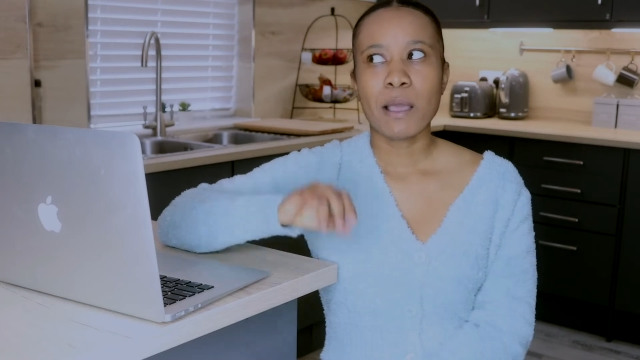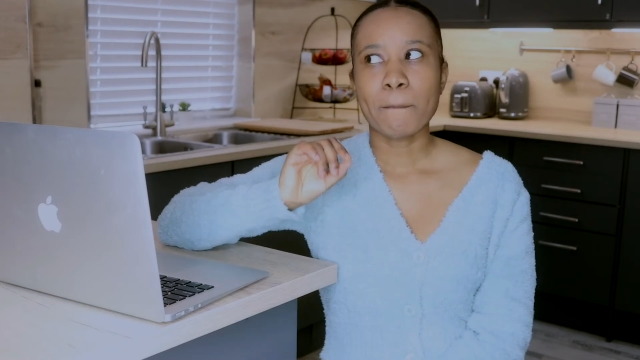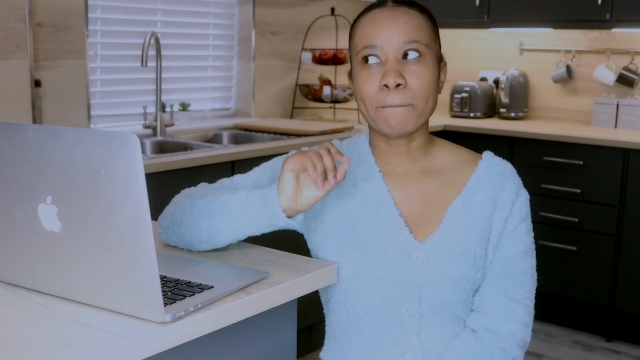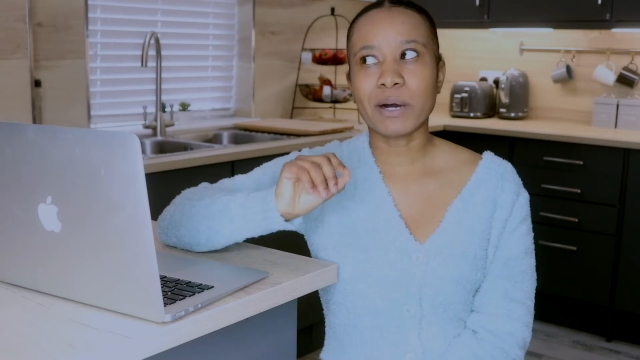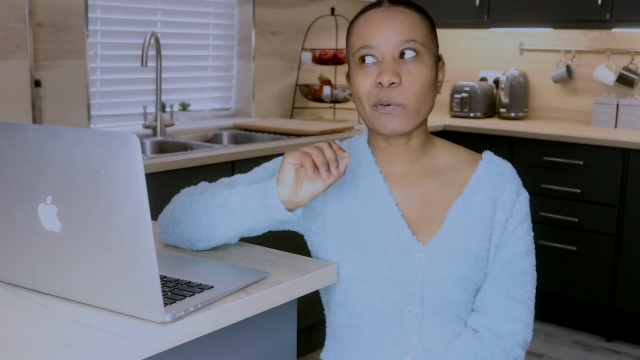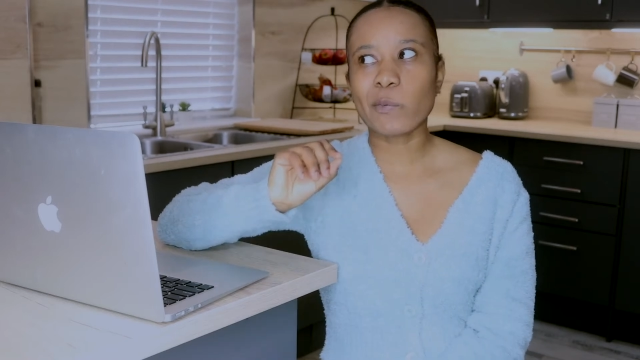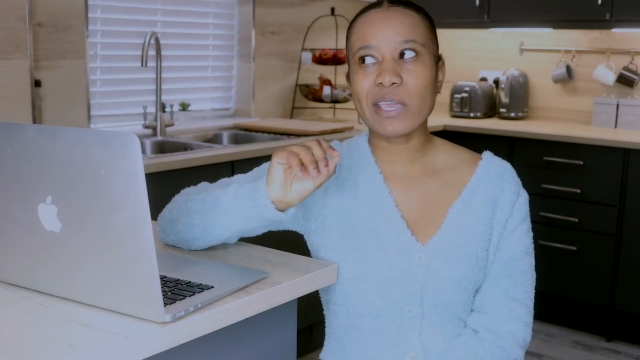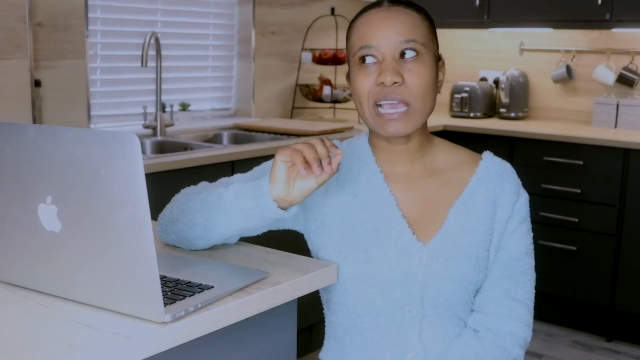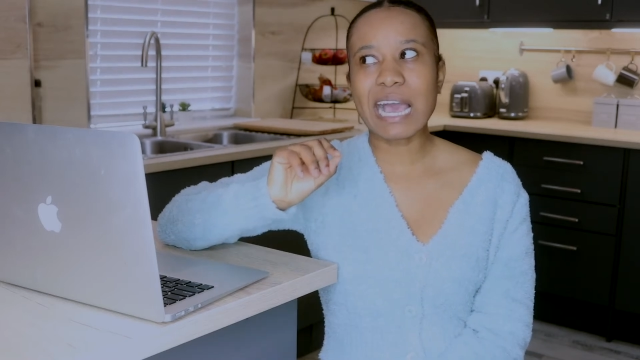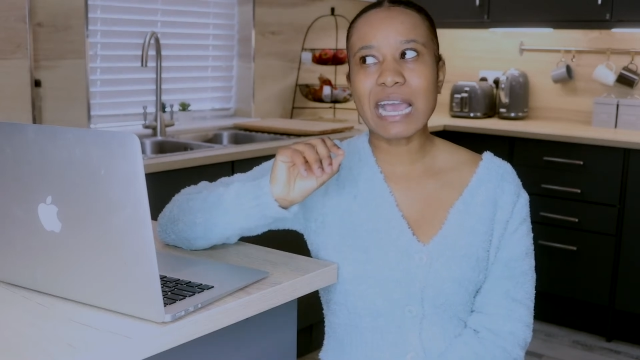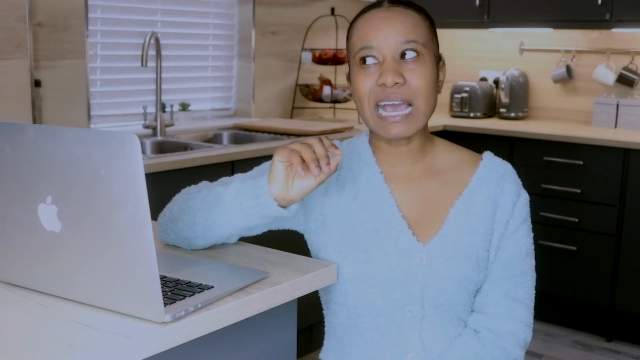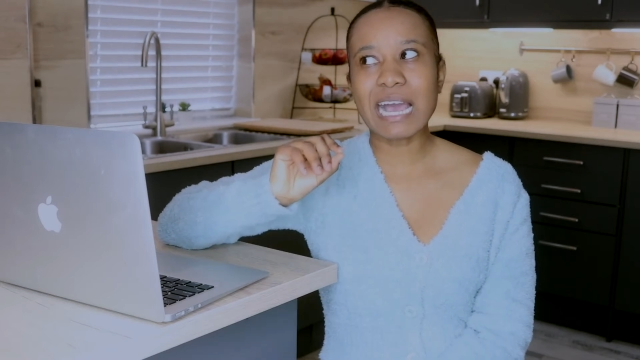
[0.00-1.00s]
But
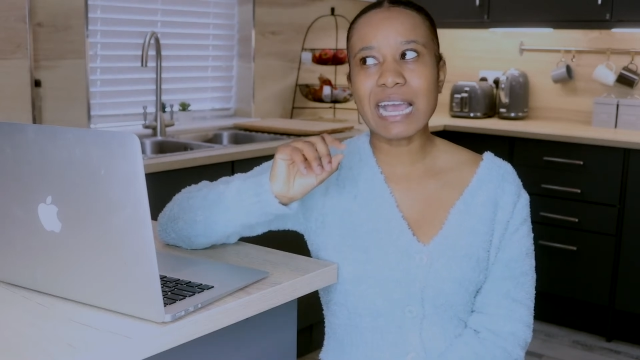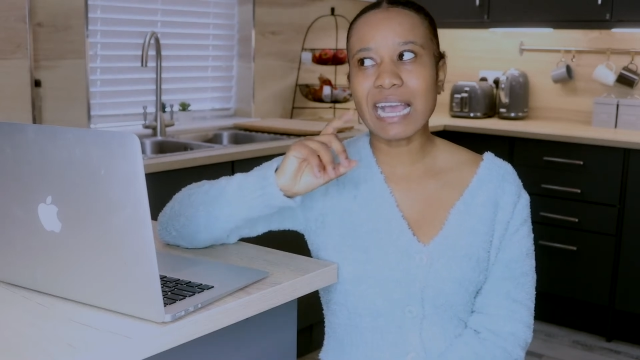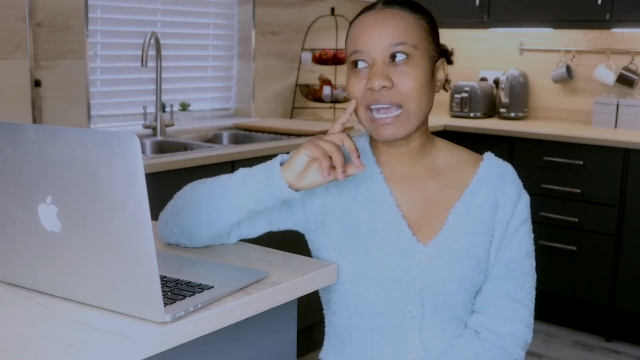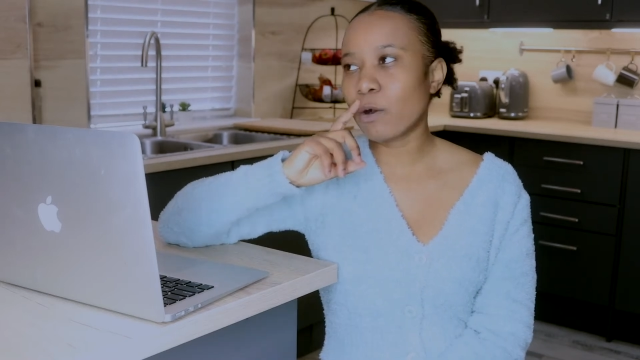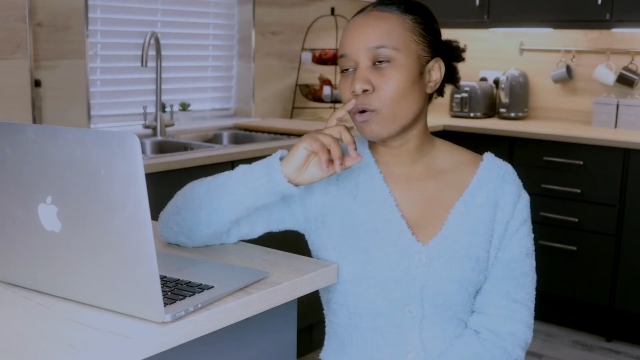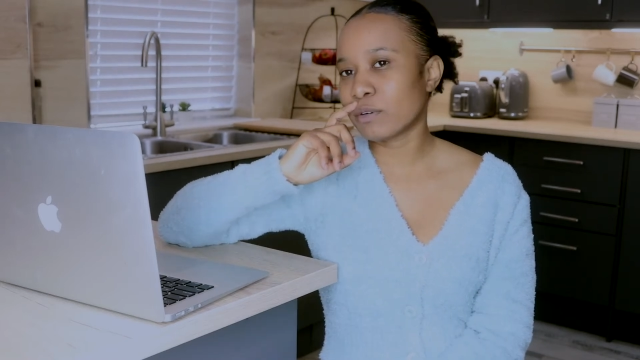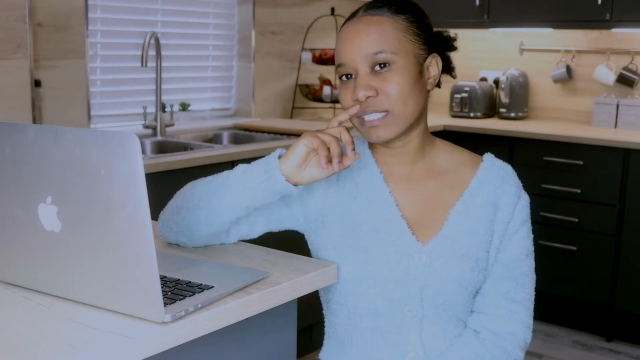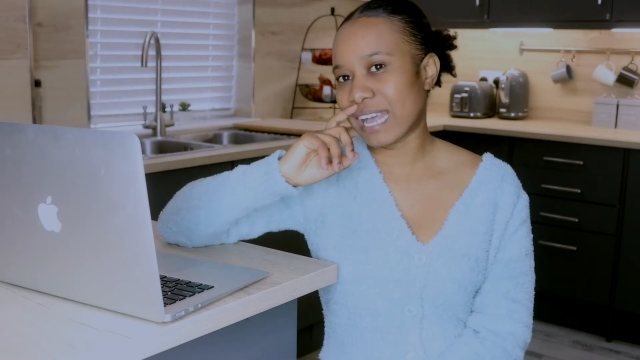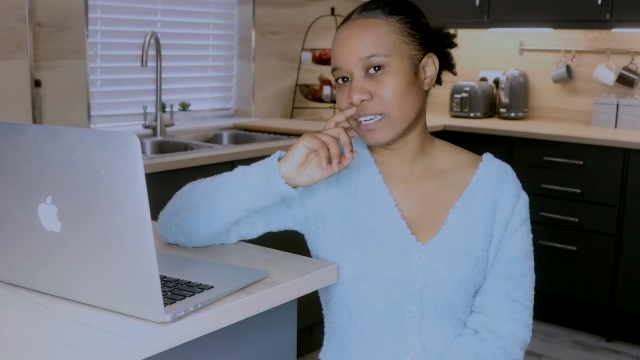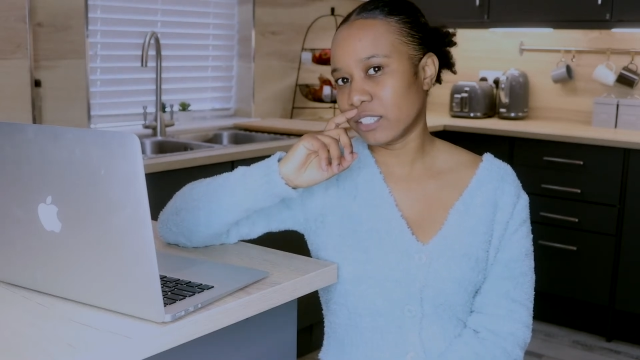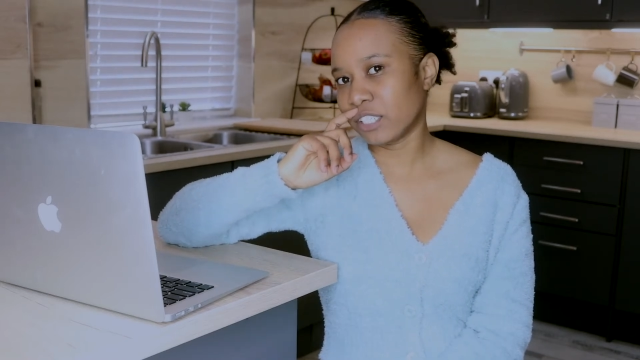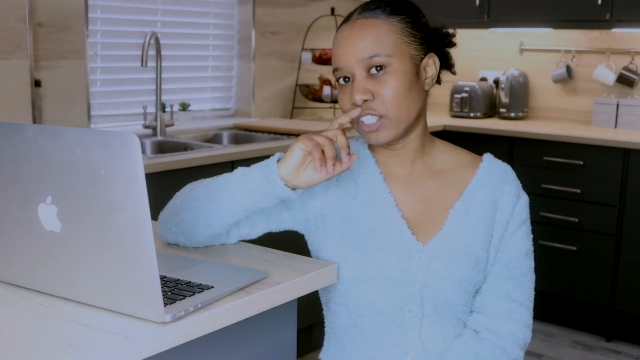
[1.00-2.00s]
I always
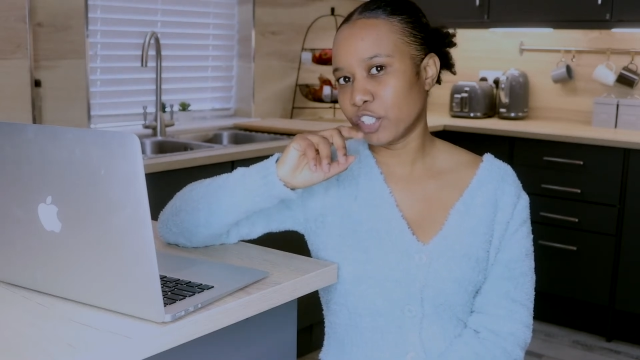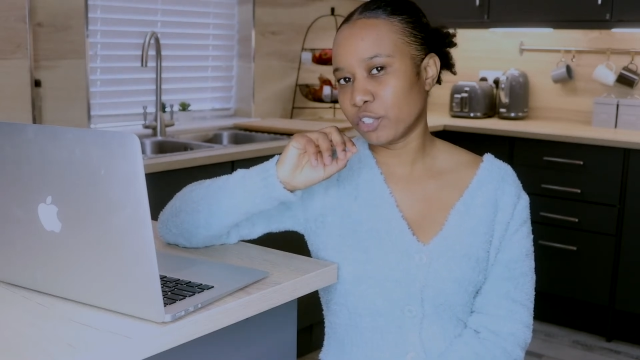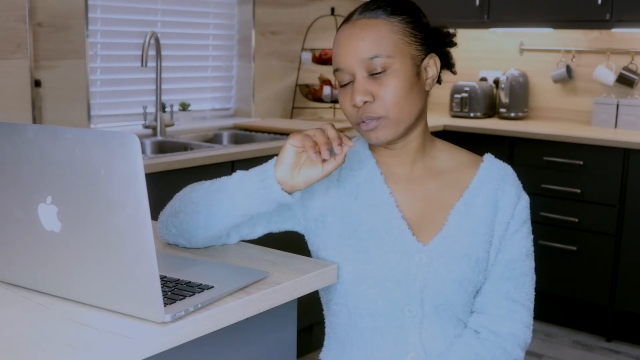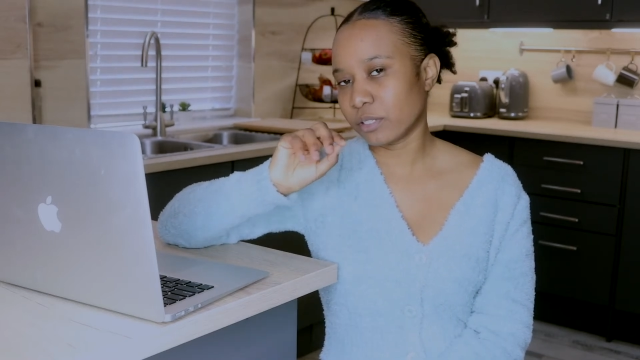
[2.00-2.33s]
had an issue.